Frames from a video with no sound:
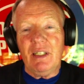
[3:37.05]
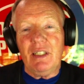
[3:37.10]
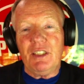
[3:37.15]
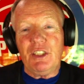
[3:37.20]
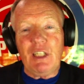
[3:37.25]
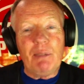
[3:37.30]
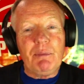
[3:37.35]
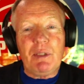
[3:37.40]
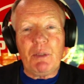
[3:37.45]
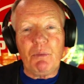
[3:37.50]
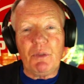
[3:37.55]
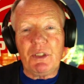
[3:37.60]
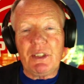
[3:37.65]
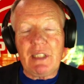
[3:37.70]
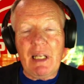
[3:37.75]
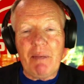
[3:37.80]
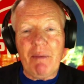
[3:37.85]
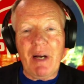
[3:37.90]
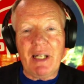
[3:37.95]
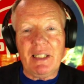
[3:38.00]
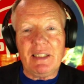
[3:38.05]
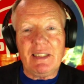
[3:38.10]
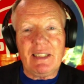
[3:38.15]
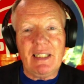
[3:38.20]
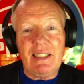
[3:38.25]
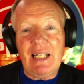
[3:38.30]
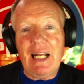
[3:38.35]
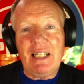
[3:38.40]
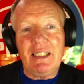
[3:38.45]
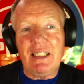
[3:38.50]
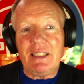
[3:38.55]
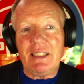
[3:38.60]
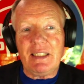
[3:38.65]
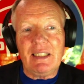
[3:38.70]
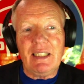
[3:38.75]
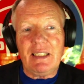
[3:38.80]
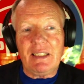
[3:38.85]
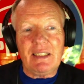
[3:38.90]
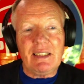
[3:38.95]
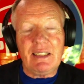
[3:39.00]
James Edwards came on and said that doesn't
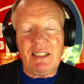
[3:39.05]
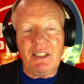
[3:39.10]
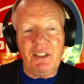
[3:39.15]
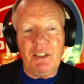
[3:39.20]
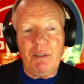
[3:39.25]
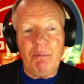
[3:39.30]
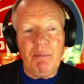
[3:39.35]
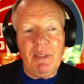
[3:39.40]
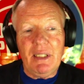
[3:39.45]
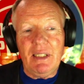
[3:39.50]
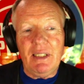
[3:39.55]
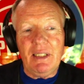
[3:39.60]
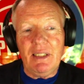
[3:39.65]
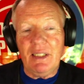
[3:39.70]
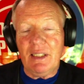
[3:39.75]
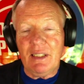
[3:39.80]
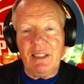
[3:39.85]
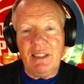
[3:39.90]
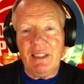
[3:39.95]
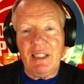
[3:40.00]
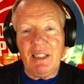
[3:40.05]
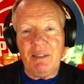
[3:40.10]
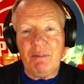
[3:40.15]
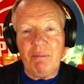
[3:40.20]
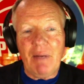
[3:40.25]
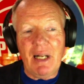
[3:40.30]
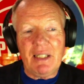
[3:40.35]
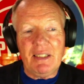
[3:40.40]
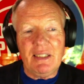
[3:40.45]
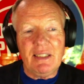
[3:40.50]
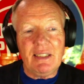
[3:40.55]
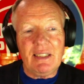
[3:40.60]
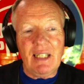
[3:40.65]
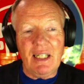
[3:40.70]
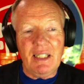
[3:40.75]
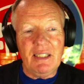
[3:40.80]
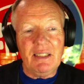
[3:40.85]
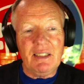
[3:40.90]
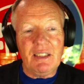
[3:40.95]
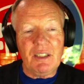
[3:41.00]
necessarily mean that Monty's
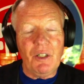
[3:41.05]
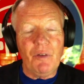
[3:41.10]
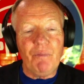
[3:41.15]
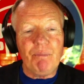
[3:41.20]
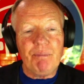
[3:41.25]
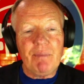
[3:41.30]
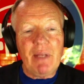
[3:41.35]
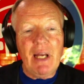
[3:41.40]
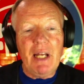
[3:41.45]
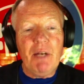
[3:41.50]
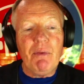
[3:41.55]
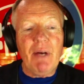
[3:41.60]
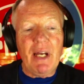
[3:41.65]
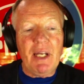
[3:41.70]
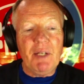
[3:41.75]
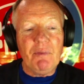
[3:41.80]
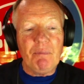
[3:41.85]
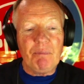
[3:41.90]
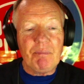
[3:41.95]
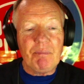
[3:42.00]
staying. So anyway,